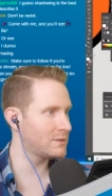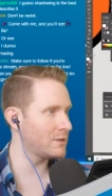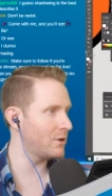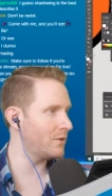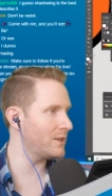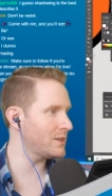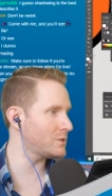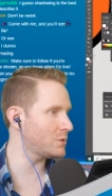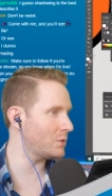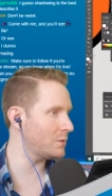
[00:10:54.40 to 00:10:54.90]

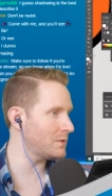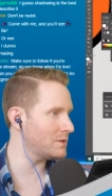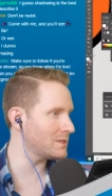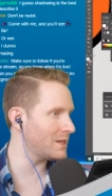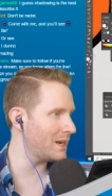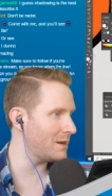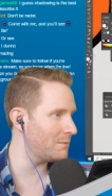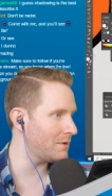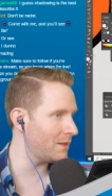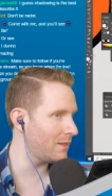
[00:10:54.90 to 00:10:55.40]
this one was
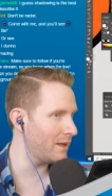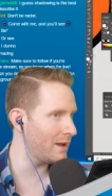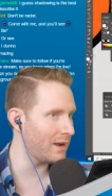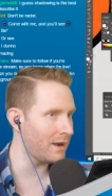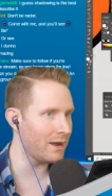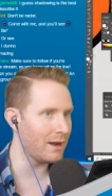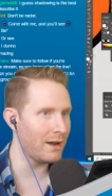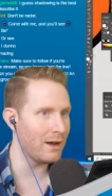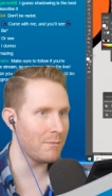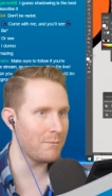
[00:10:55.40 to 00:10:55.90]
gonna be like
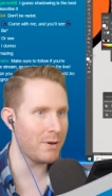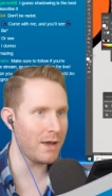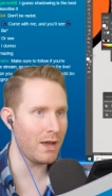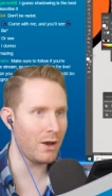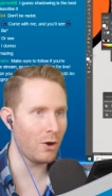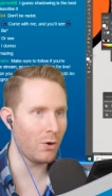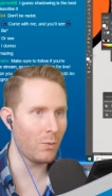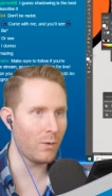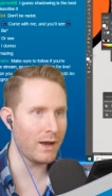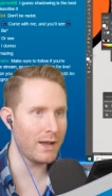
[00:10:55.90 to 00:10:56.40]
a
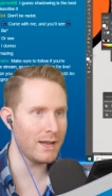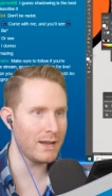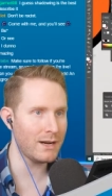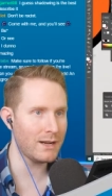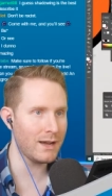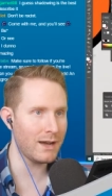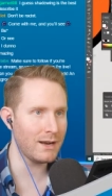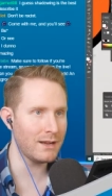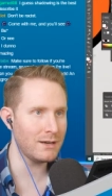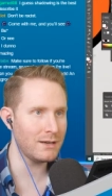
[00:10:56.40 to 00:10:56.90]
pale white
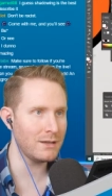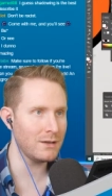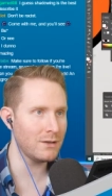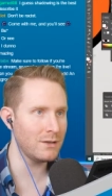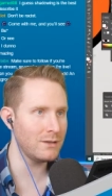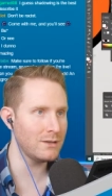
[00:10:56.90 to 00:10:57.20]
kind of deal,